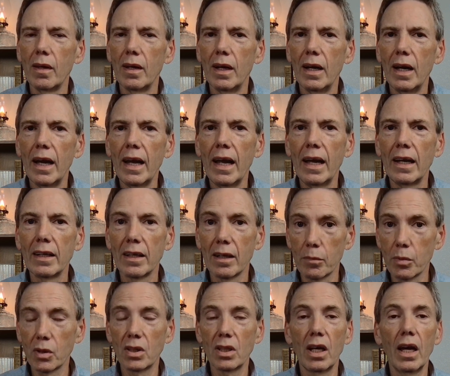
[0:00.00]
And number
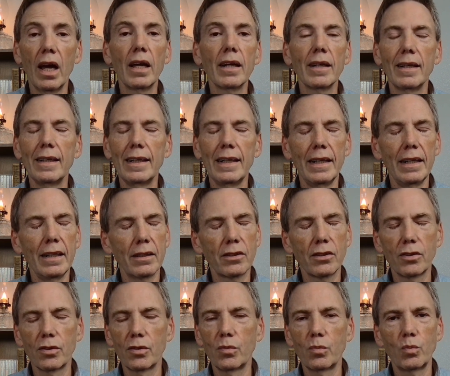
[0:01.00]
10, it's
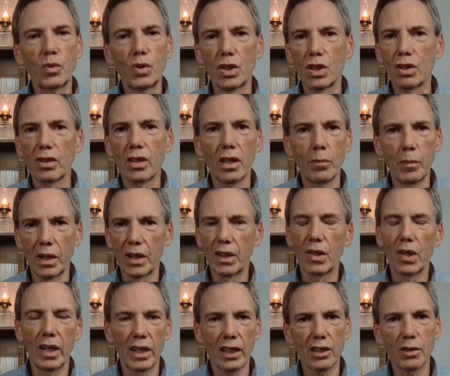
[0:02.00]
just going to make your
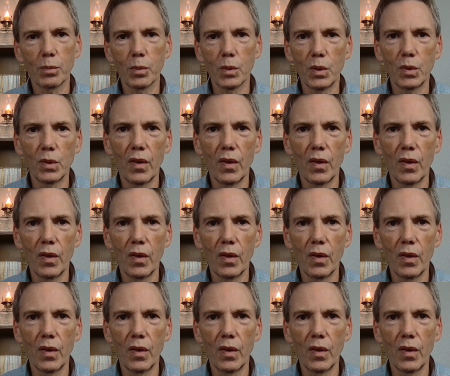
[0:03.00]
head explode.